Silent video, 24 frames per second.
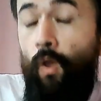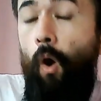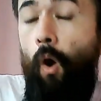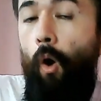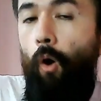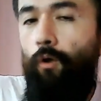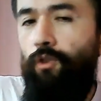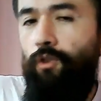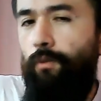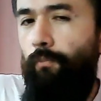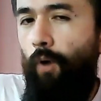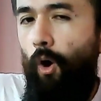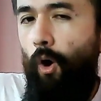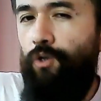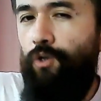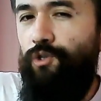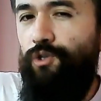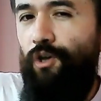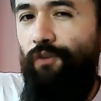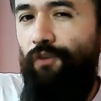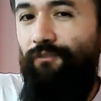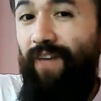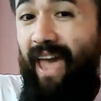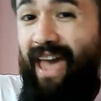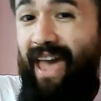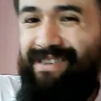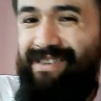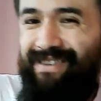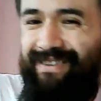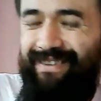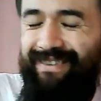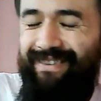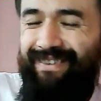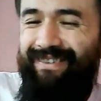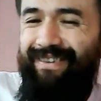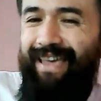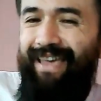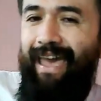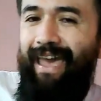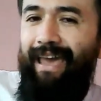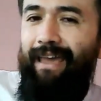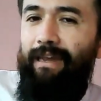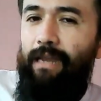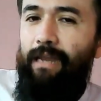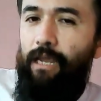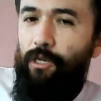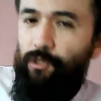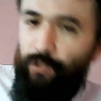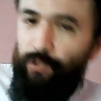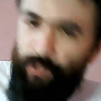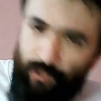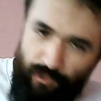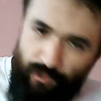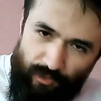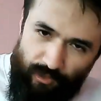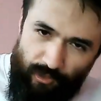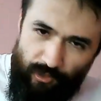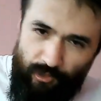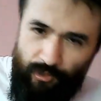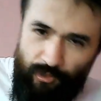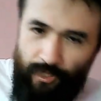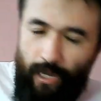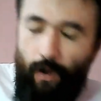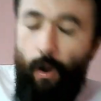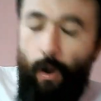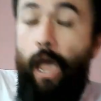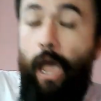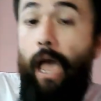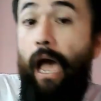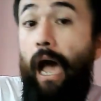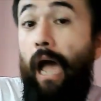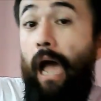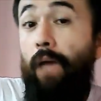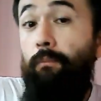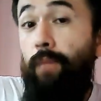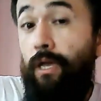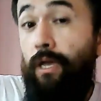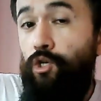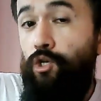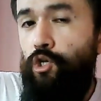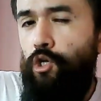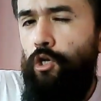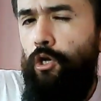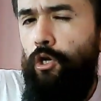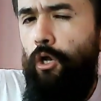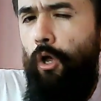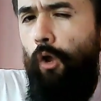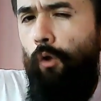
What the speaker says: are the parts of essence and existence. Now, I mentioned